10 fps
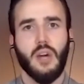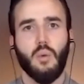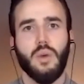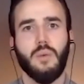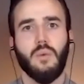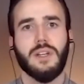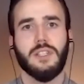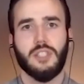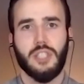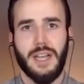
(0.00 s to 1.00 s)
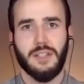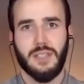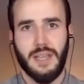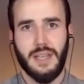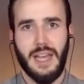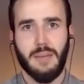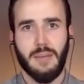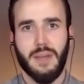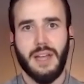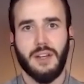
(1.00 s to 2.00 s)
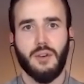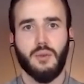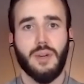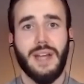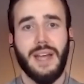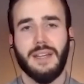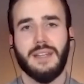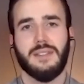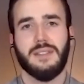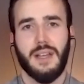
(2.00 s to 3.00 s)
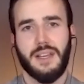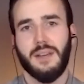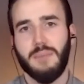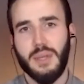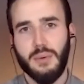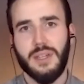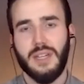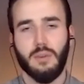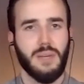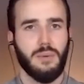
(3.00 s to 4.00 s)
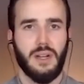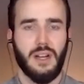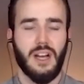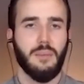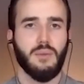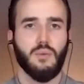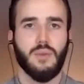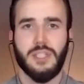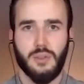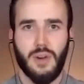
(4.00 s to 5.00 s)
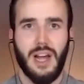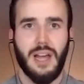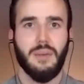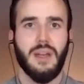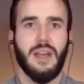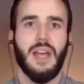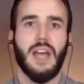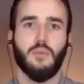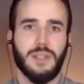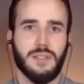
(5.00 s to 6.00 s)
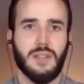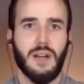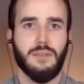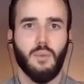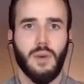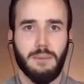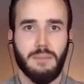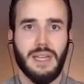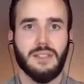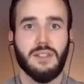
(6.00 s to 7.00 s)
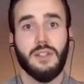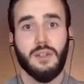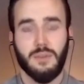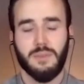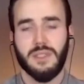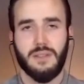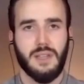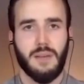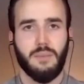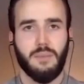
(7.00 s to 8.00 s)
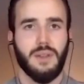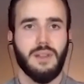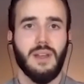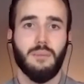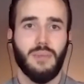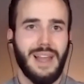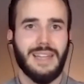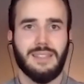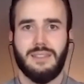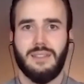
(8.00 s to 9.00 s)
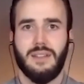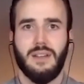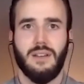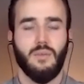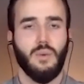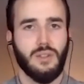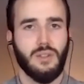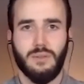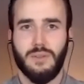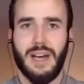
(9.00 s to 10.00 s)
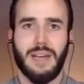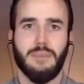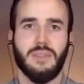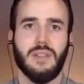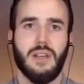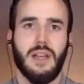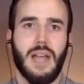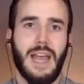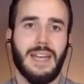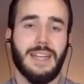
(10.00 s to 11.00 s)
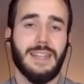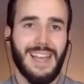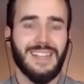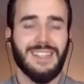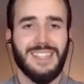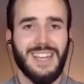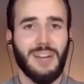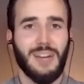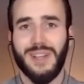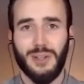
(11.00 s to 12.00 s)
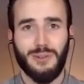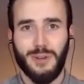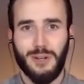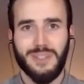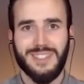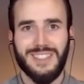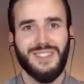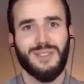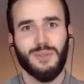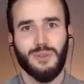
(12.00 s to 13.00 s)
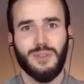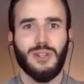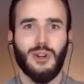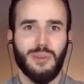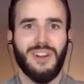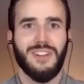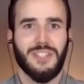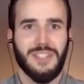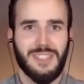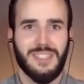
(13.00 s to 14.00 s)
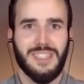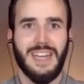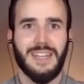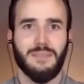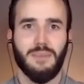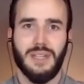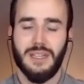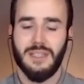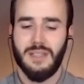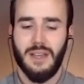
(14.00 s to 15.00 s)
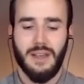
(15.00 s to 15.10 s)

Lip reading: We want to change the game and create a community where people can come and retribe and rediscover what it means to tune themselves up with plants, with good vibes. And at the end of the day, raise our frequency through the terminology state, because